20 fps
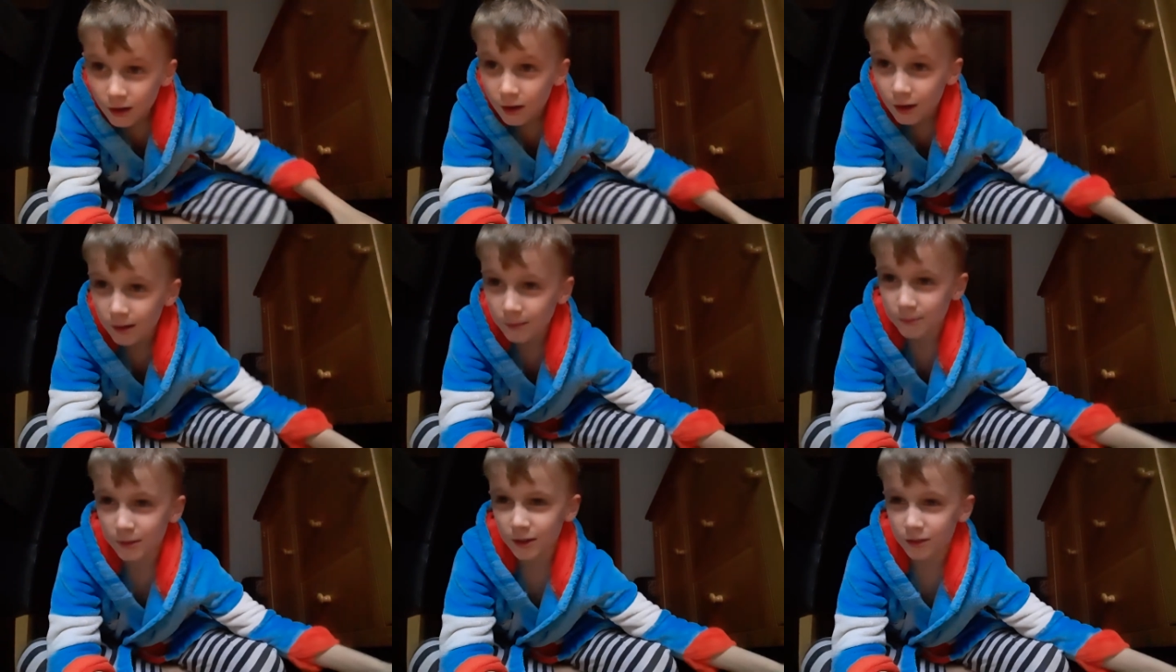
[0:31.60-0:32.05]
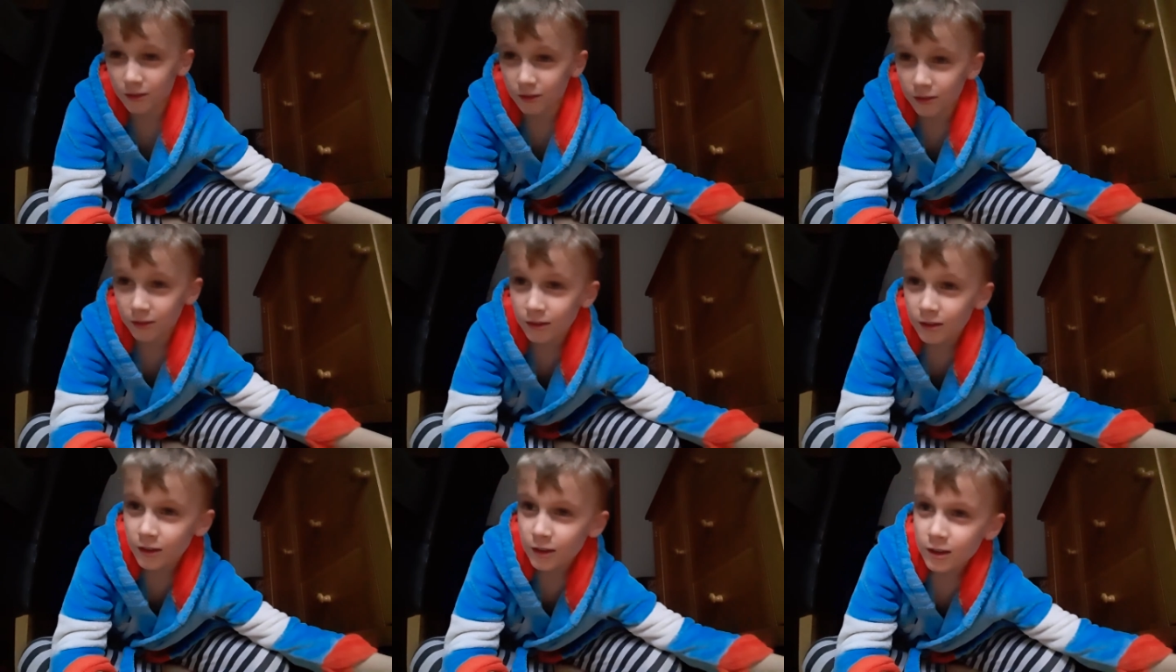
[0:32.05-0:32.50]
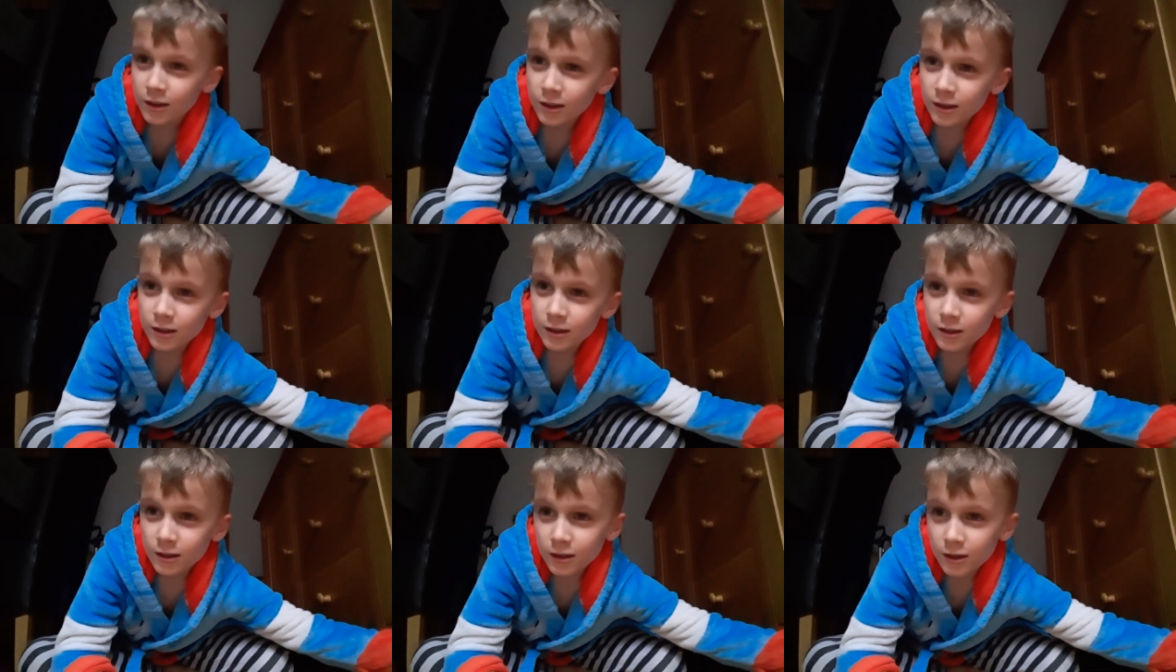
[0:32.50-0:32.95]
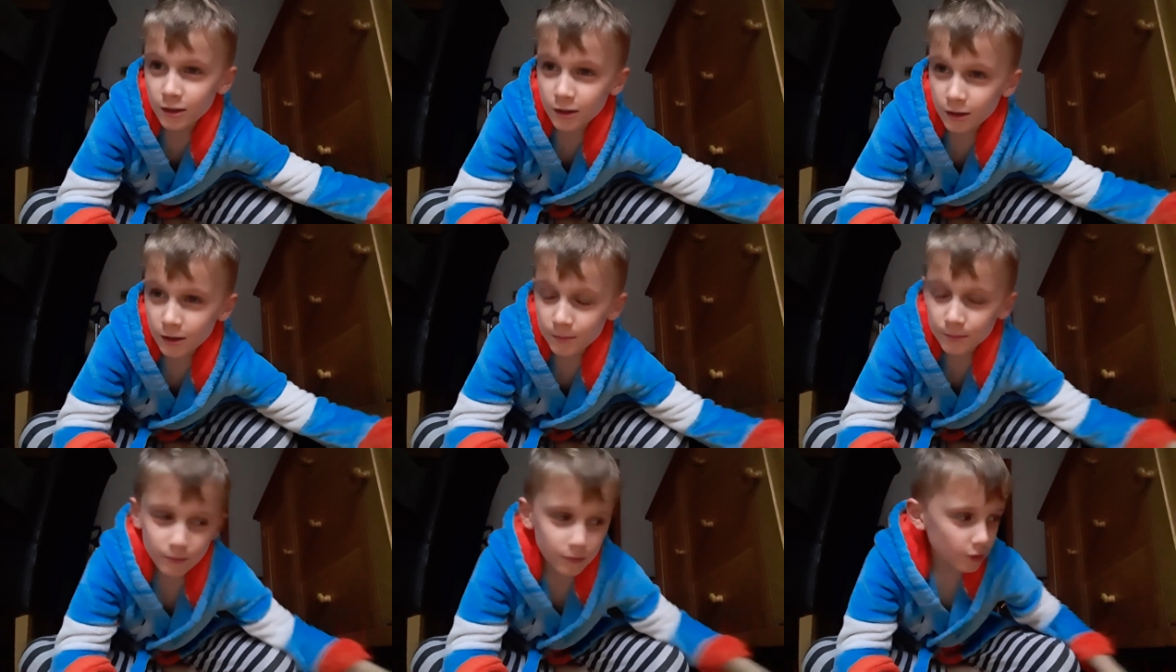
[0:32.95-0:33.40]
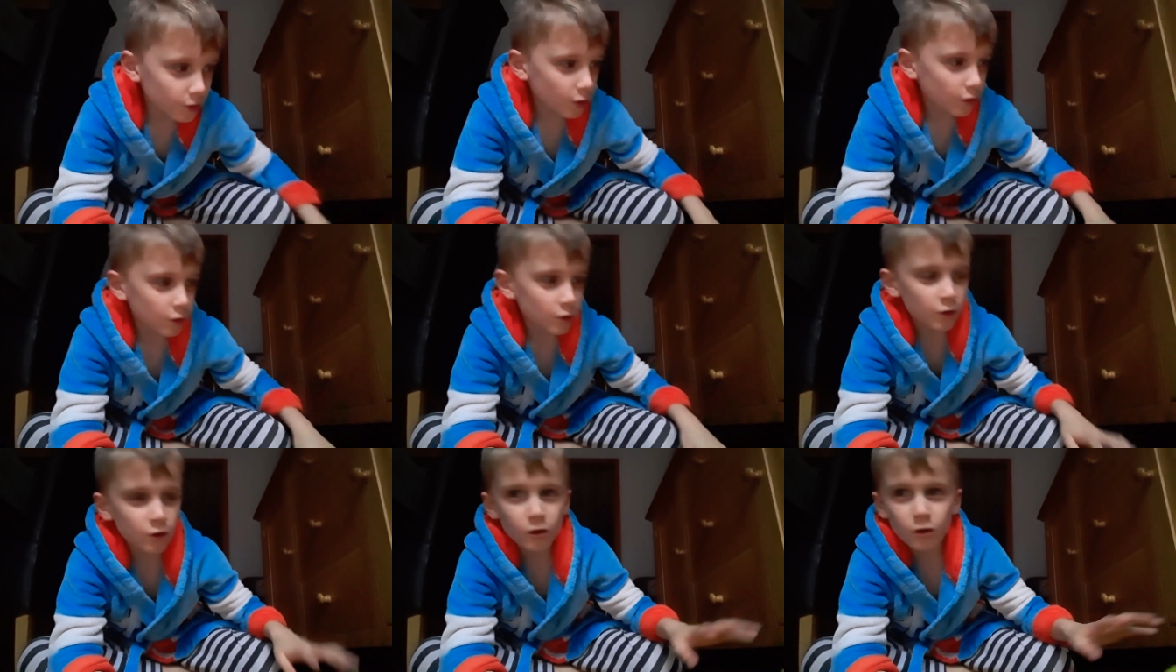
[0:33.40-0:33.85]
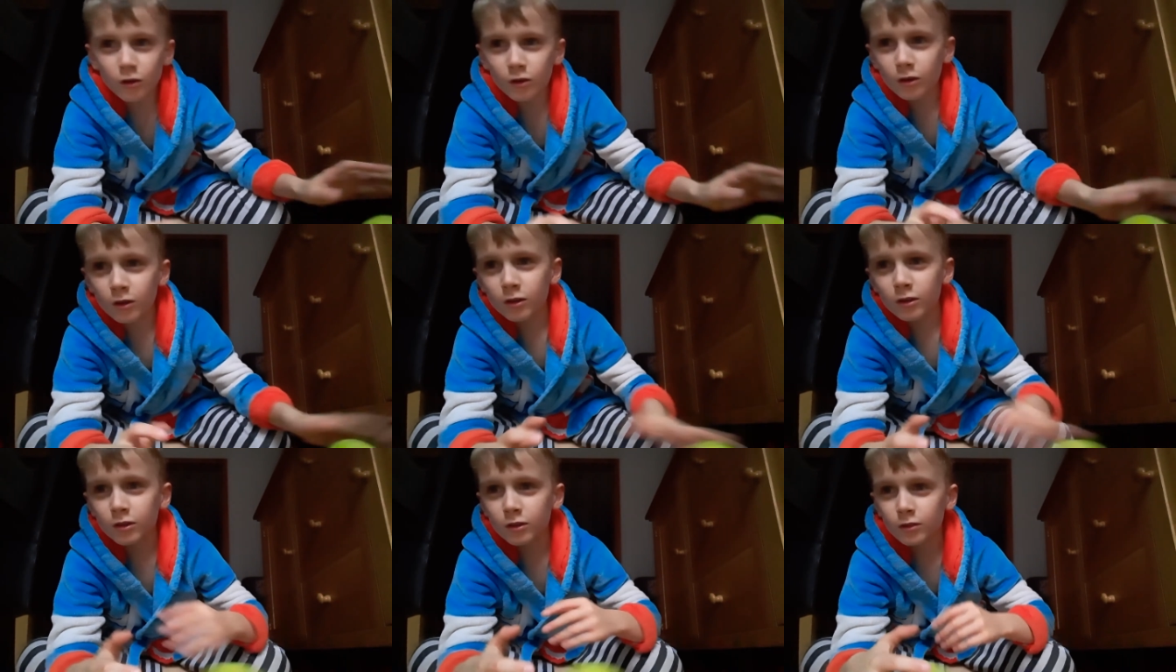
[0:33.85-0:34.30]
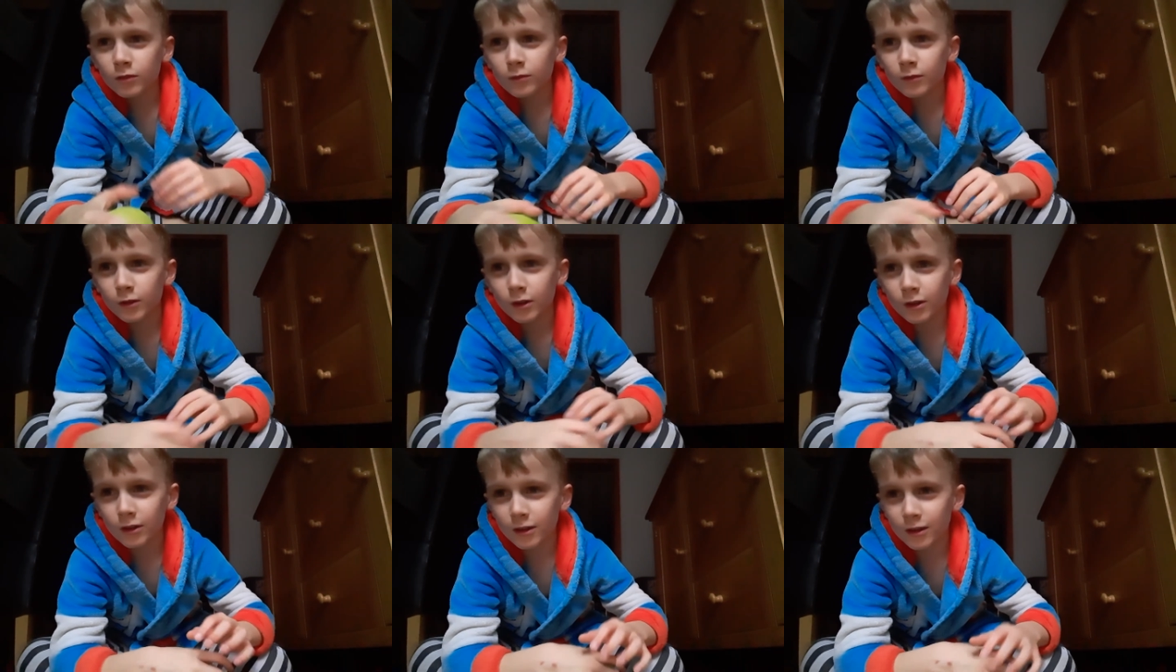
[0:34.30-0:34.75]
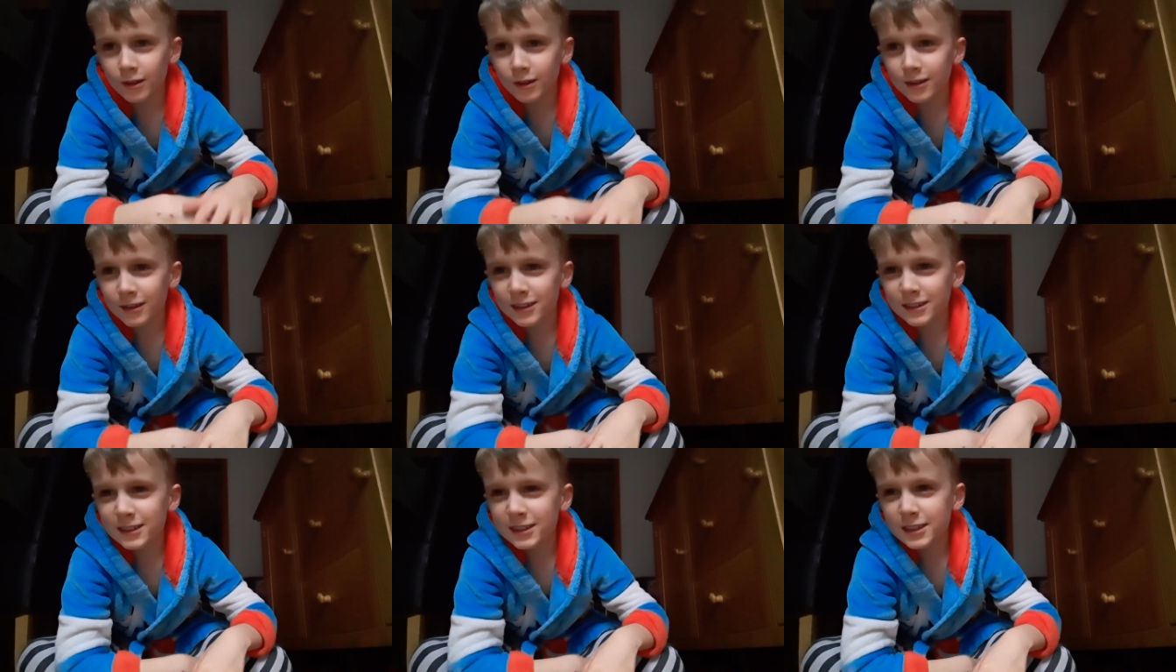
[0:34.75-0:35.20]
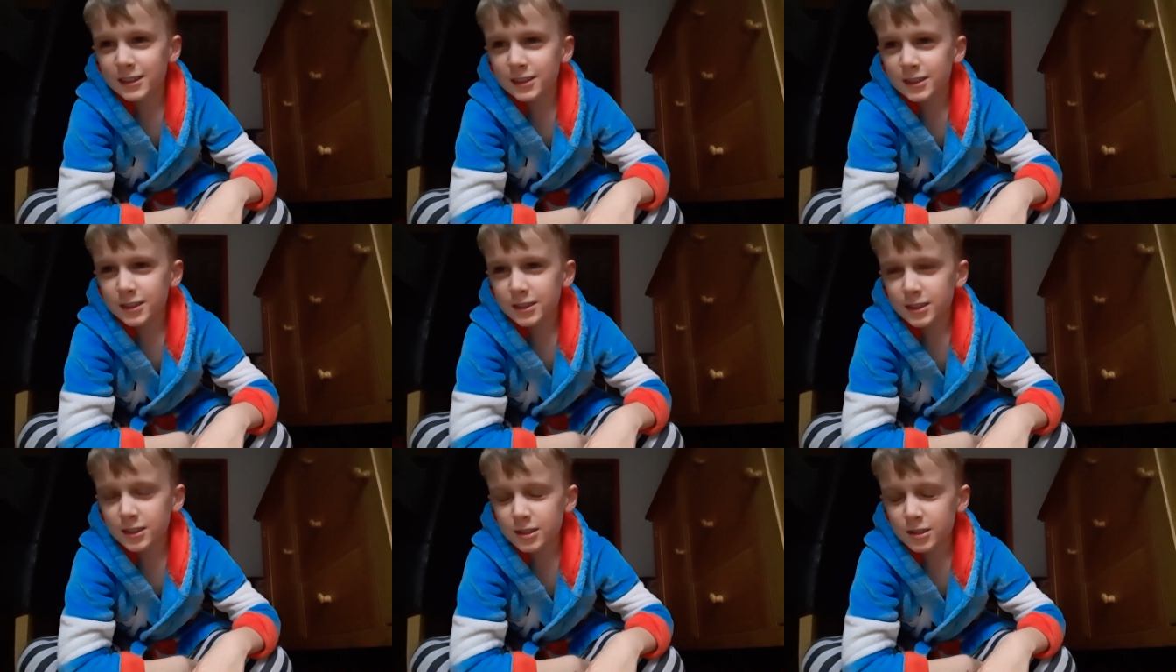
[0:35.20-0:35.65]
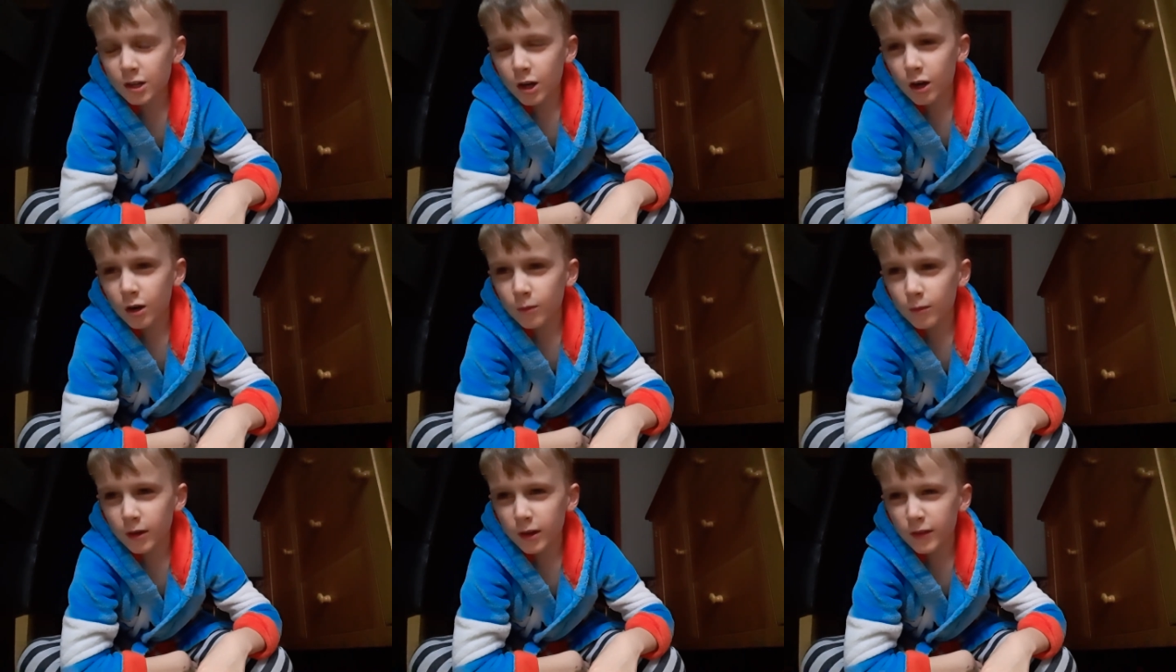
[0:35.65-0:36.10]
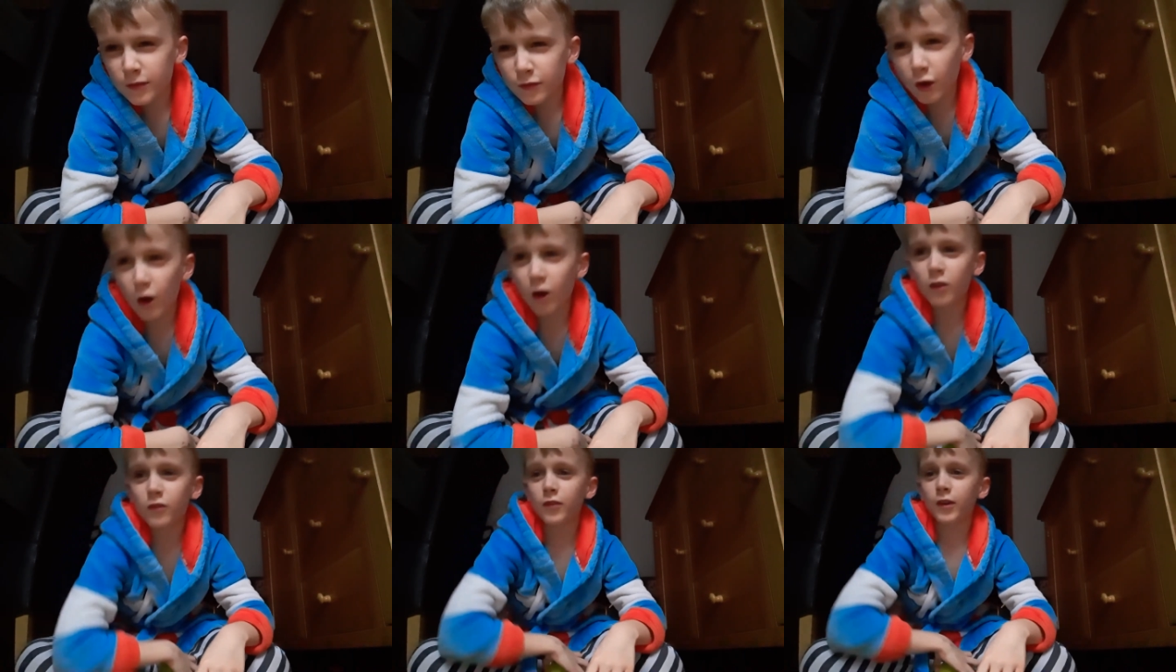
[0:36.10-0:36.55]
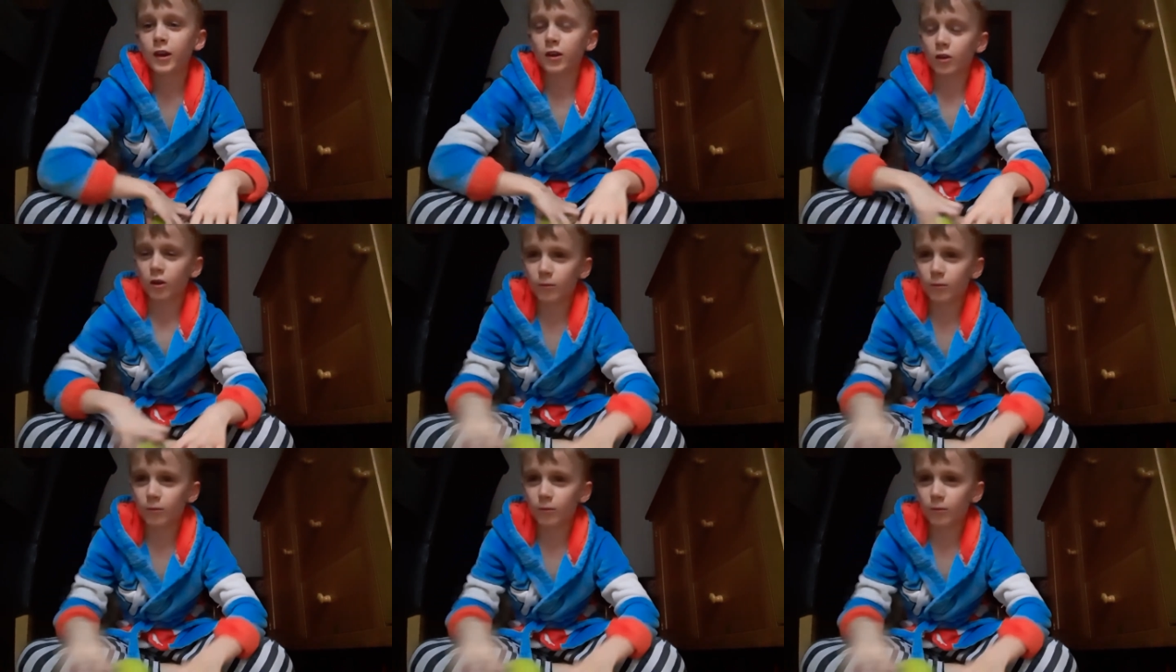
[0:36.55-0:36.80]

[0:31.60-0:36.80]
like button. Um, or wanna start with Dark Vader.